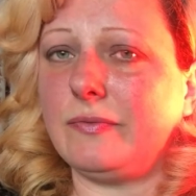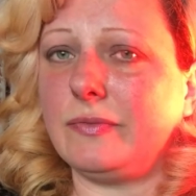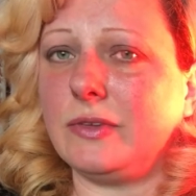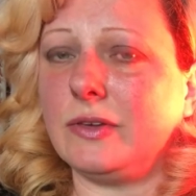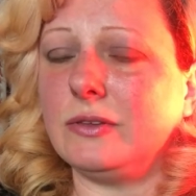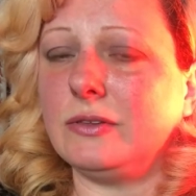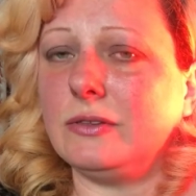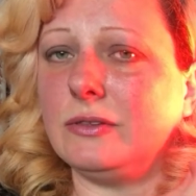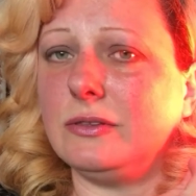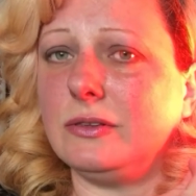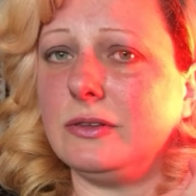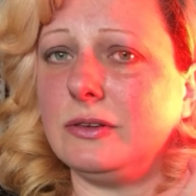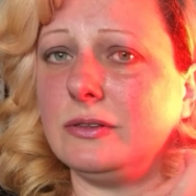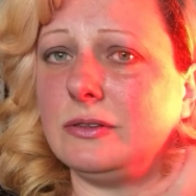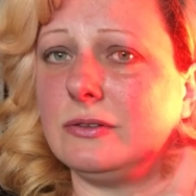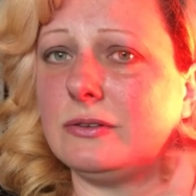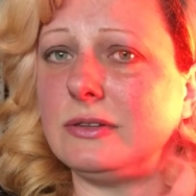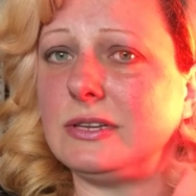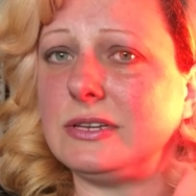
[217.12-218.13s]
you
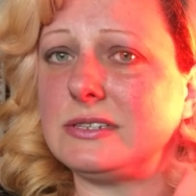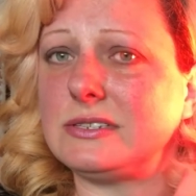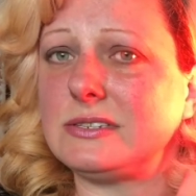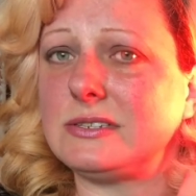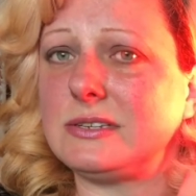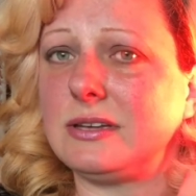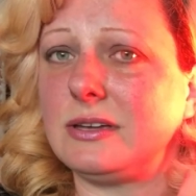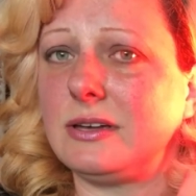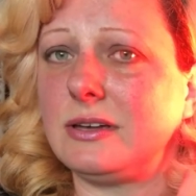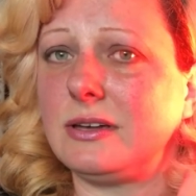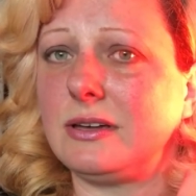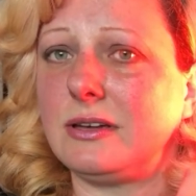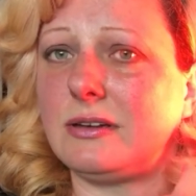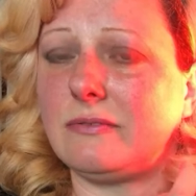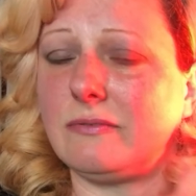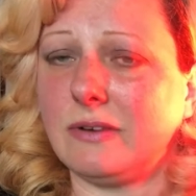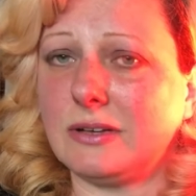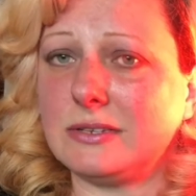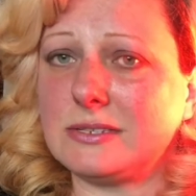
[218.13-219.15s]
do this
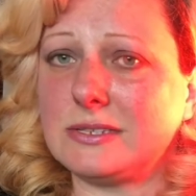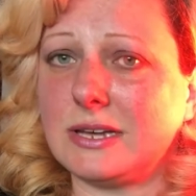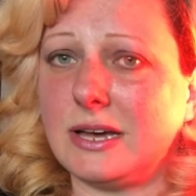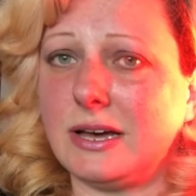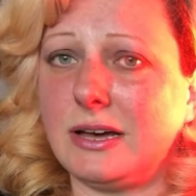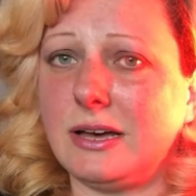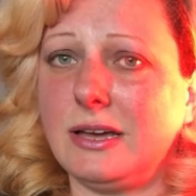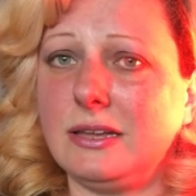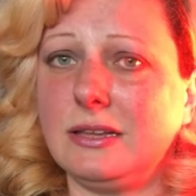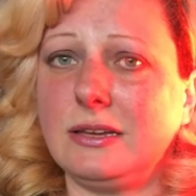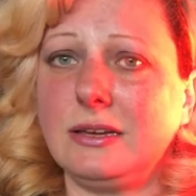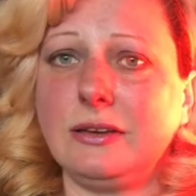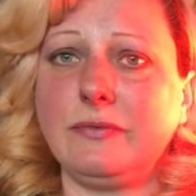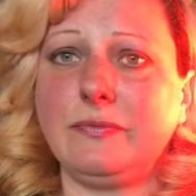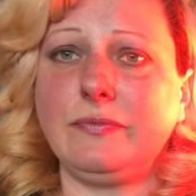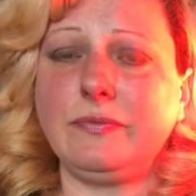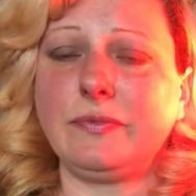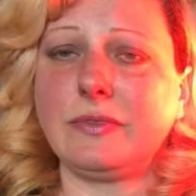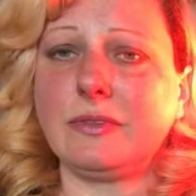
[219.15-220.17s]
one side,
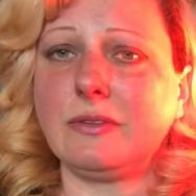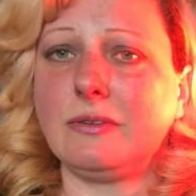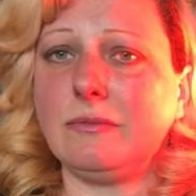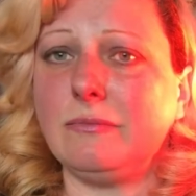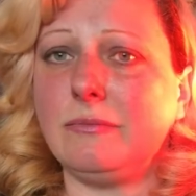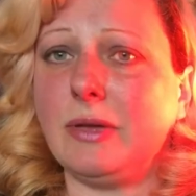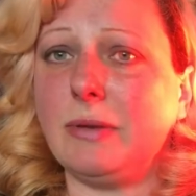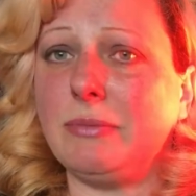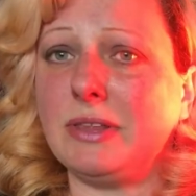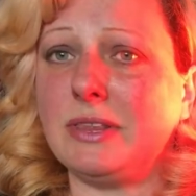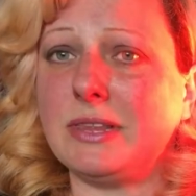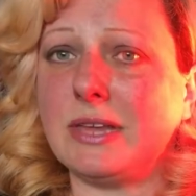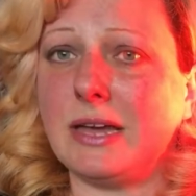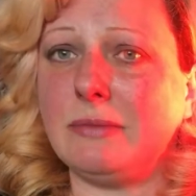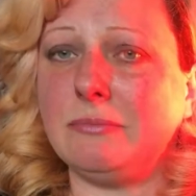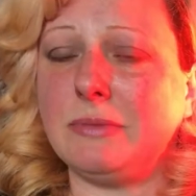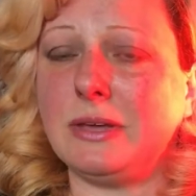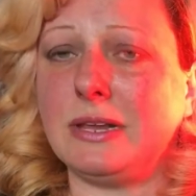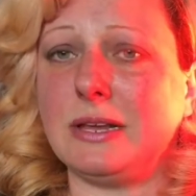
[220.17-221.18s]
maybe
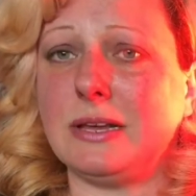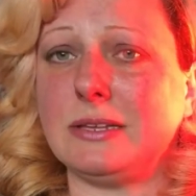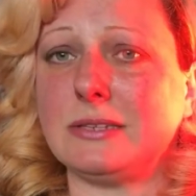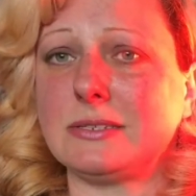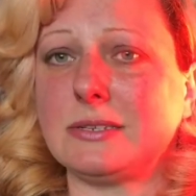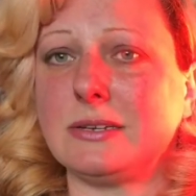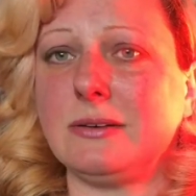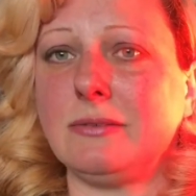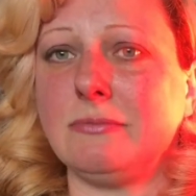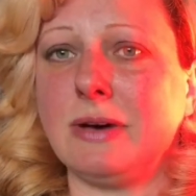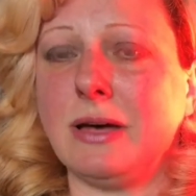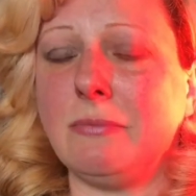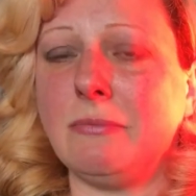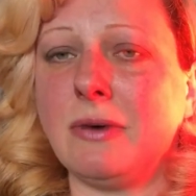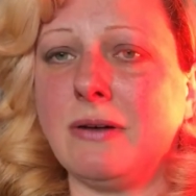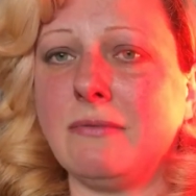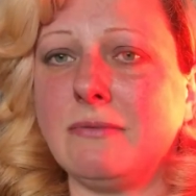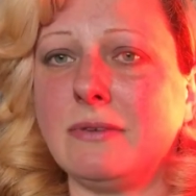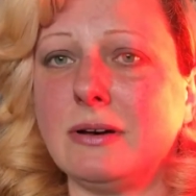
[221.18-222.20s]
10 minutes. My
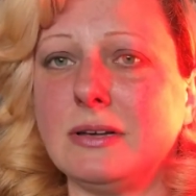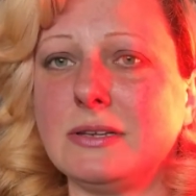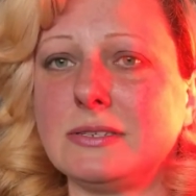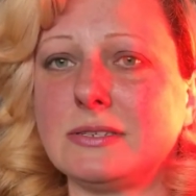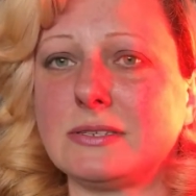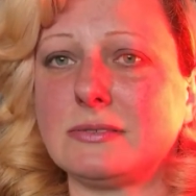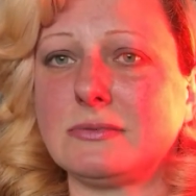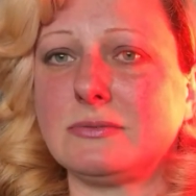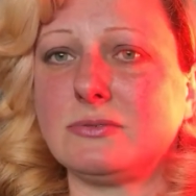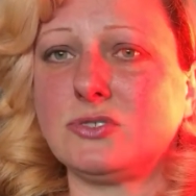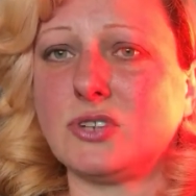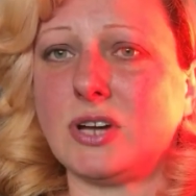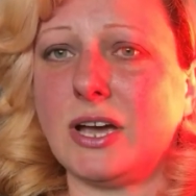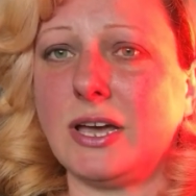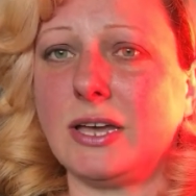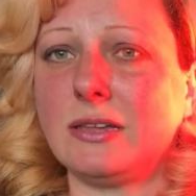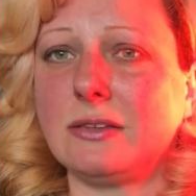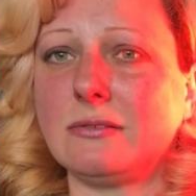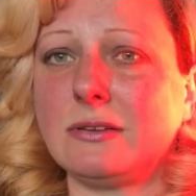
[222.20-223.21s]
mom was
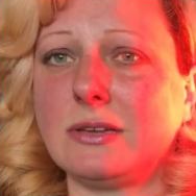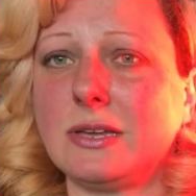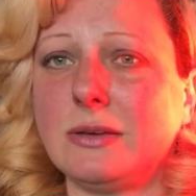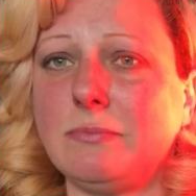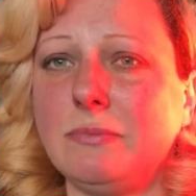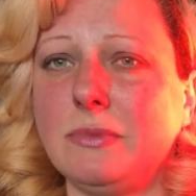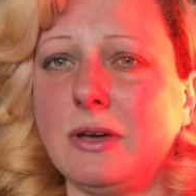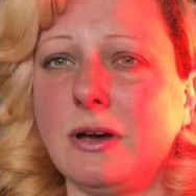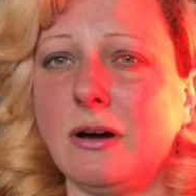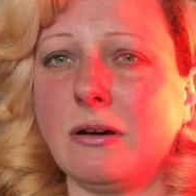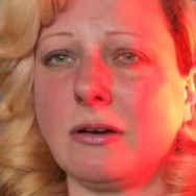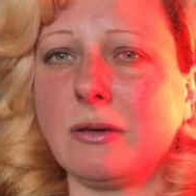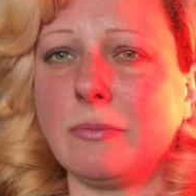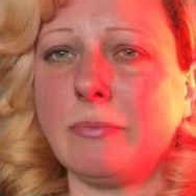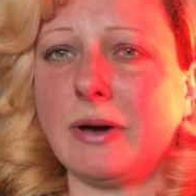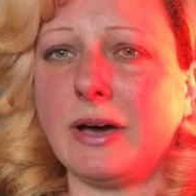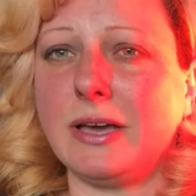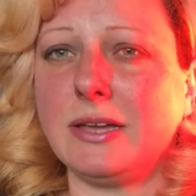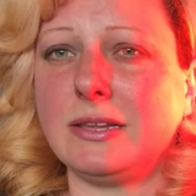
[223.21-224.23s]
trying to keep me
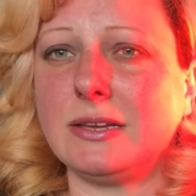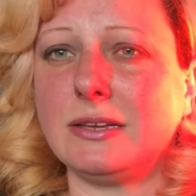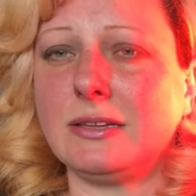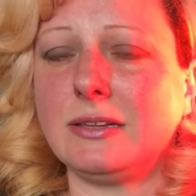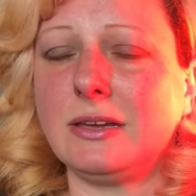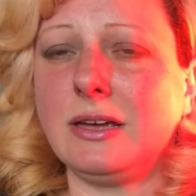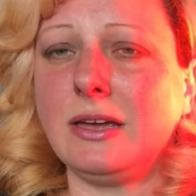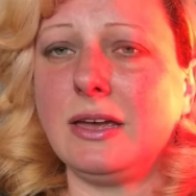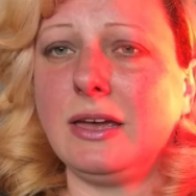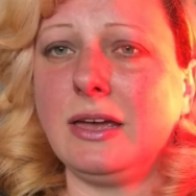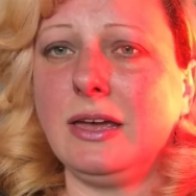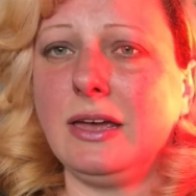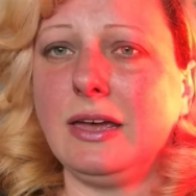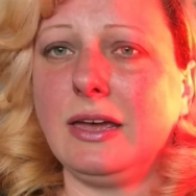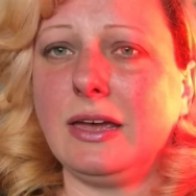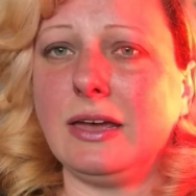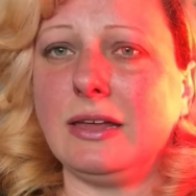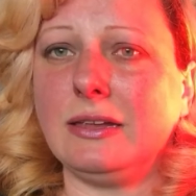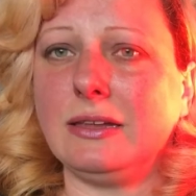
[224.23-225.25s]
occupied,
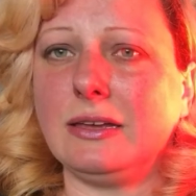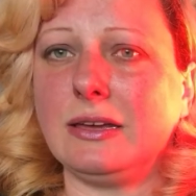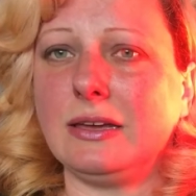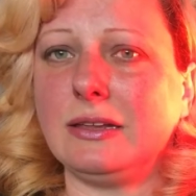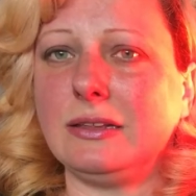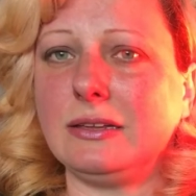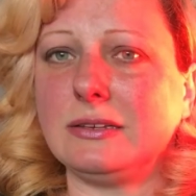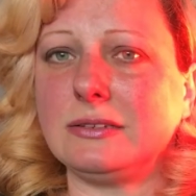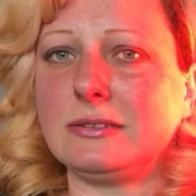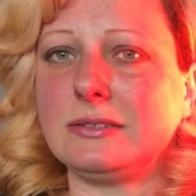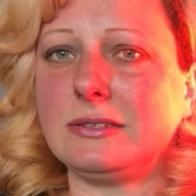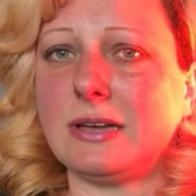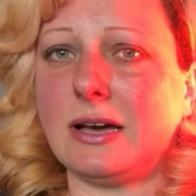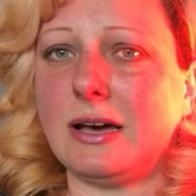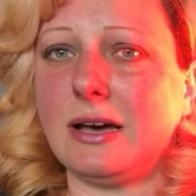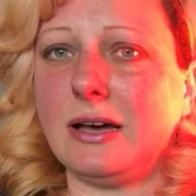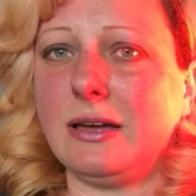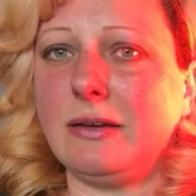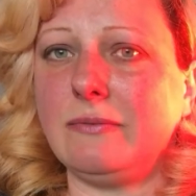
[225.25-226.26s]
and then the
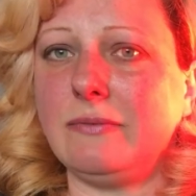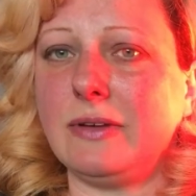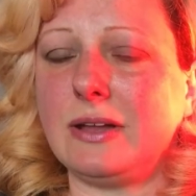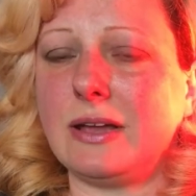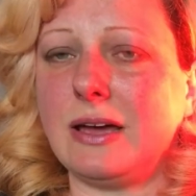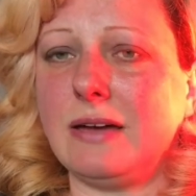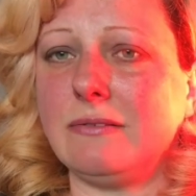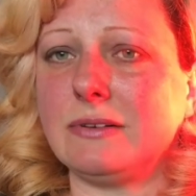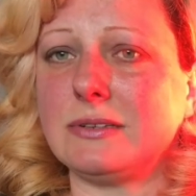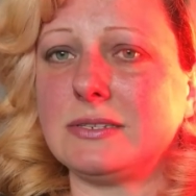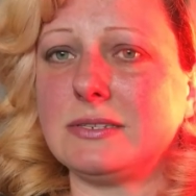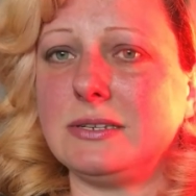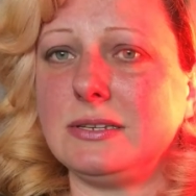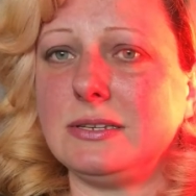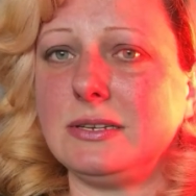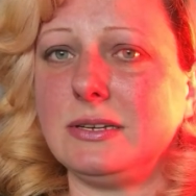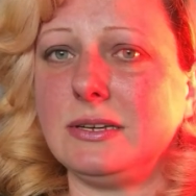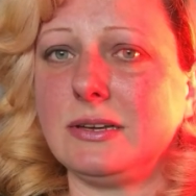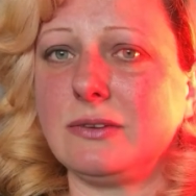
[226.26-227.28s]
time when I was
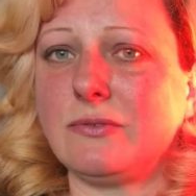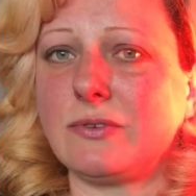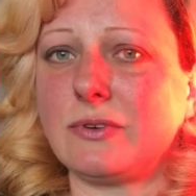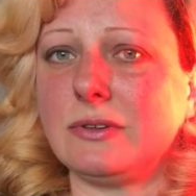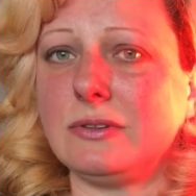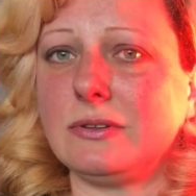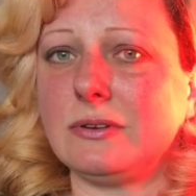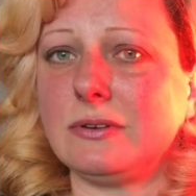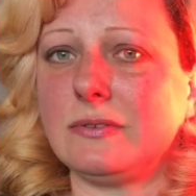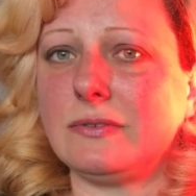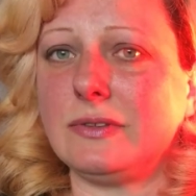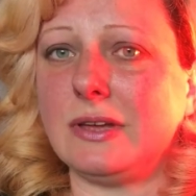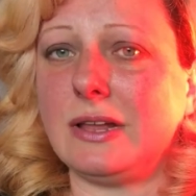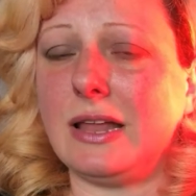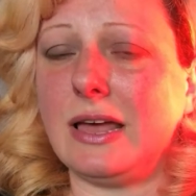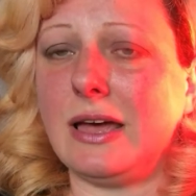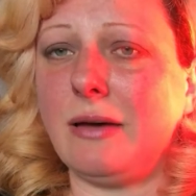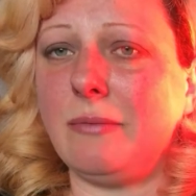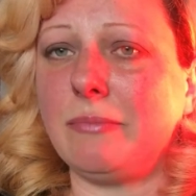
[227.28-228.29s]
sitting in front of the
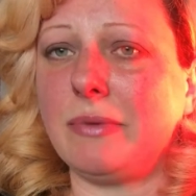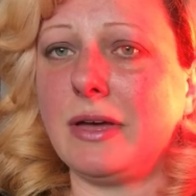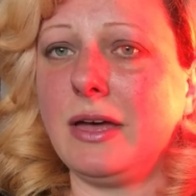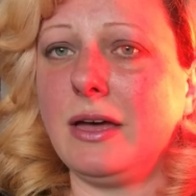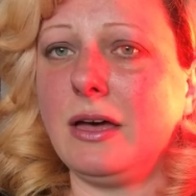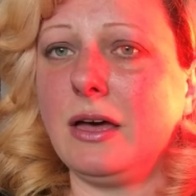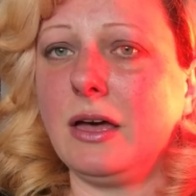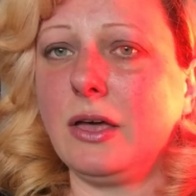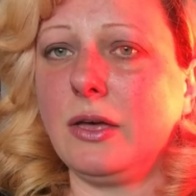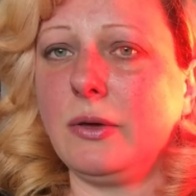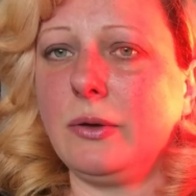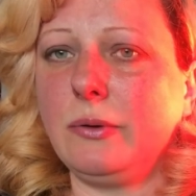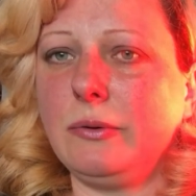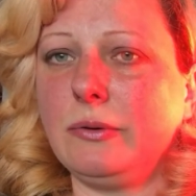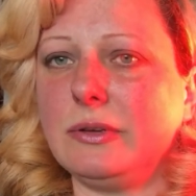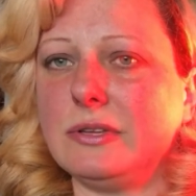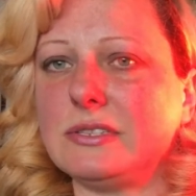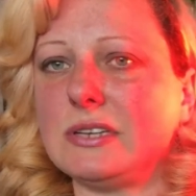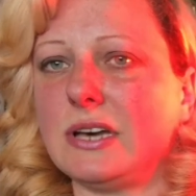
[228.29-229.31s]
lamp,
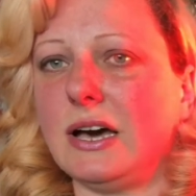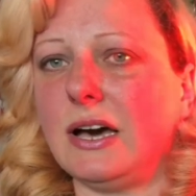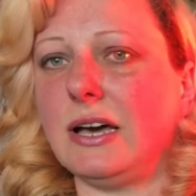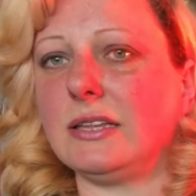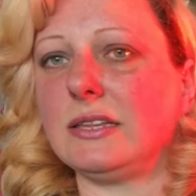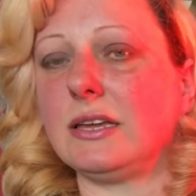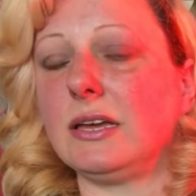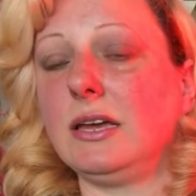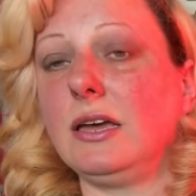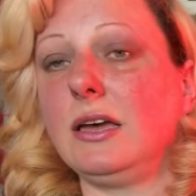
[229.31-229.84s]
it's hot.